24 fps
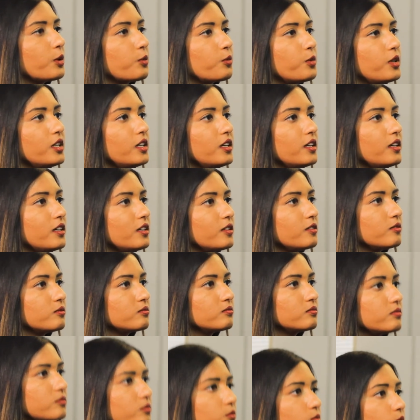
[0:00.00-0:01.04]

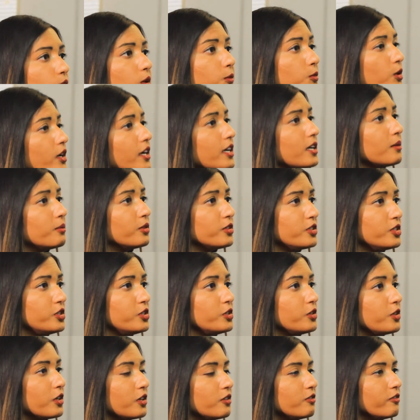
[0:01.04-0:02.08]
we're able to do
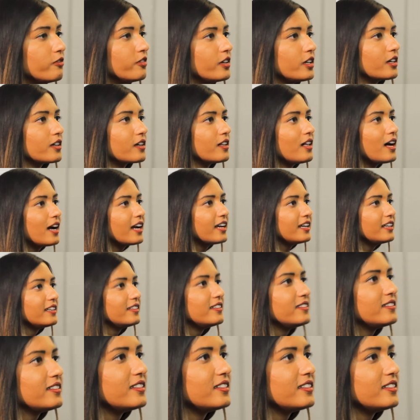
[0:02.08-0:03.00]
good for a client,